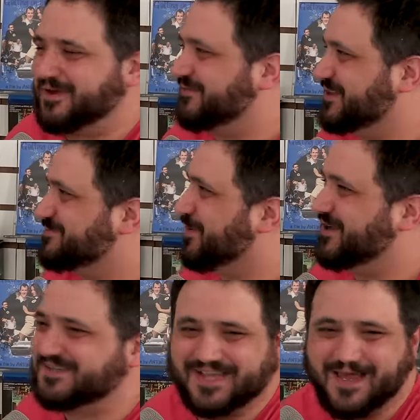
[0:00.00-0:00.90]
What if this
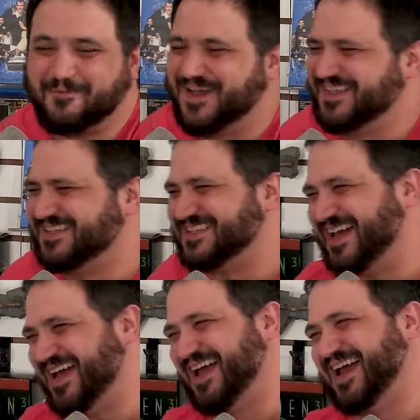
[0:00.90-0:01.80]
burns out?
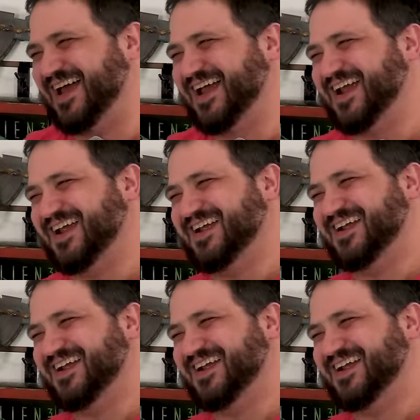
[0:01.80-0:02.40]
Like,